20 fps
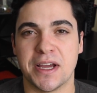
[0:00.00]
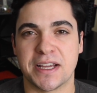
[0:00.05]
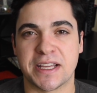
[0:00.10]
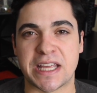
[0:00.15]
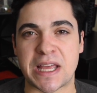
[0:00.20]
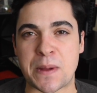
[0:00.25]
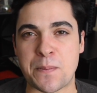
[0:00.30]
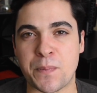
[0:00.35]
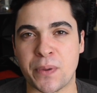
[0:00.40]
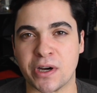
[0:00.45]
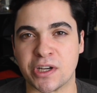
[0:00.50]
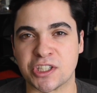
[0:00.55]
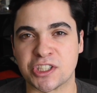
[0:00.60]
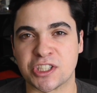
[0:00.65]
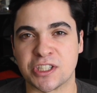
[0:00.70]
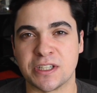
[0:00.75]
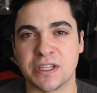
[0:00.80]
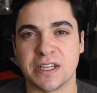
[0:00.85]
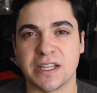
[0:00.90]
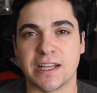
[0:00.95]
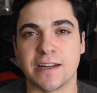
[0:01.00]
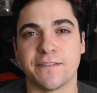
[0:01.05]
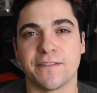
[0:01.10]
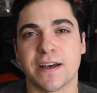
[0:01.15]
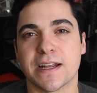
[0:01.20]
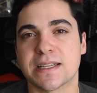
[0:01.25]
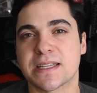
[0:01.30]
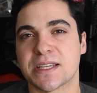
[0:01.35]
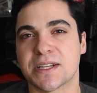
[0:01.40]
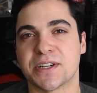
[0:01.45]
keep pushing,
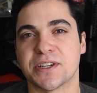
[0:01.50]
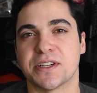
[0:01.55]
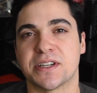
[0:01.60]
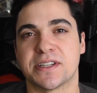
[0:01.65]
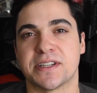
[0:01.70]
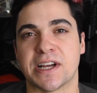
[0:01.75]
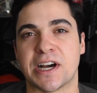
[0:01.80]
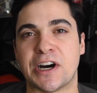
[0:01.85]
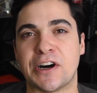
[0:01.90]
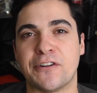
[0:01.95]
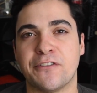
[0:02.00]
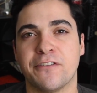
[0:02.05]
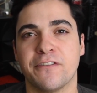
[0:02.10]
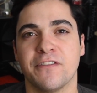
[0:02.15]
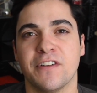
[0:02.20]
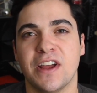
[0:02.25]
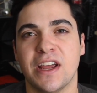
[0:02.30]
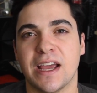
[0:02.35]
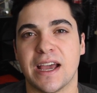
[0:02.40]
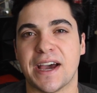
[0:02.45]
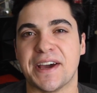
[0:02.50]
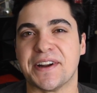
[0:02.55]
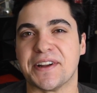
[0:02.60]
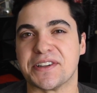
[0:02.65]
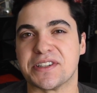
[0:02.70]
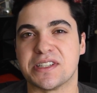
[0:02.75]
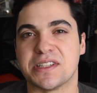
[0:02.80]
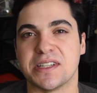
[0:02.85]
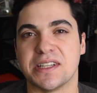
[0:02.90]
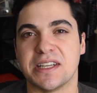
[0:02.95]
invest in yourself, and
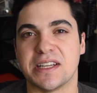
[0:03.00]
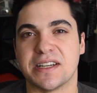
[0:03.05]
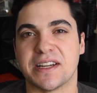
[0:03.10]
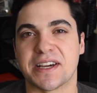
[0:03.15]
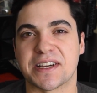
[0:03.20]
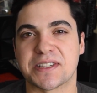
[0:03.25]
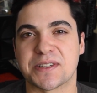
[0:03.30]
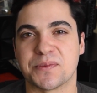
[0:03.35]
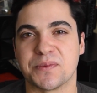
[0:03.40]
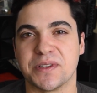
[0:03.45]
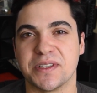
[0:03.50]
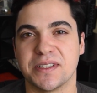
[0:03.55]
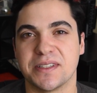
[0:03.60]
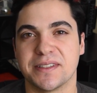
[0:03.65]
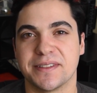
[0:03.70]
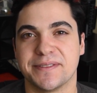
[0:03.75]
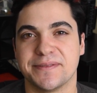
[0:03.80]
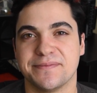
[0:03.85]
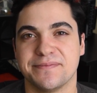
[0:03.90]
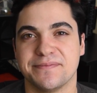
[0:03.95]
I'll see you next week.